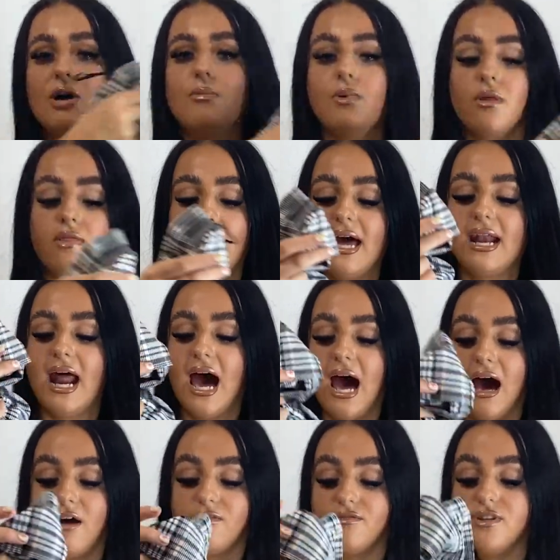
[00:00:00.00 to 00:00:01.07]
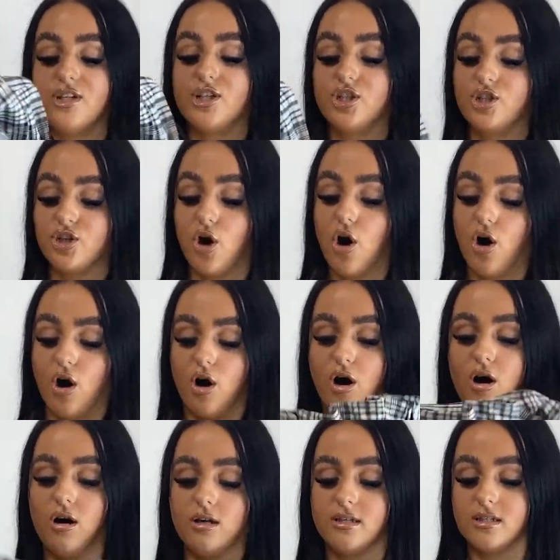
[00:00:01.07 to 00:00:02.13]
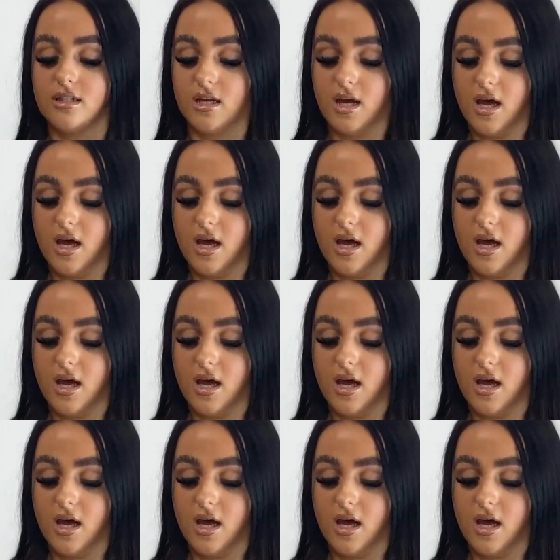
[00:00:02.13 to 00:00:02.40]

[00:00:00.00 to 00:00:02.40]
but then have the shorts